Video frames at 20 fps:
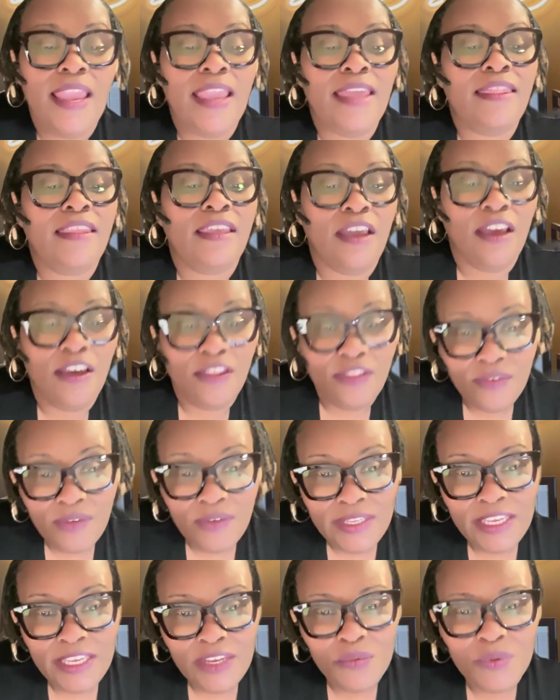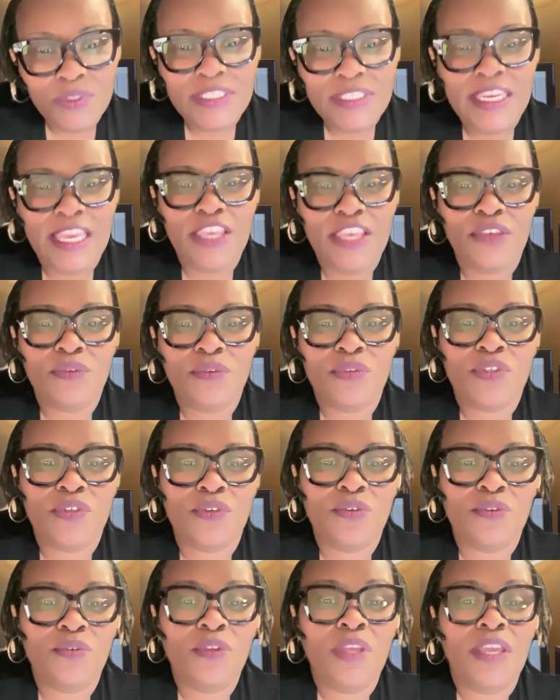and the other link will take you
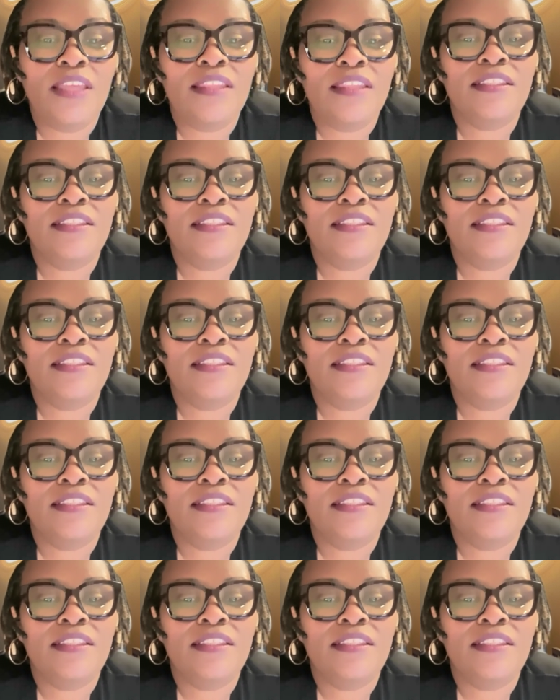to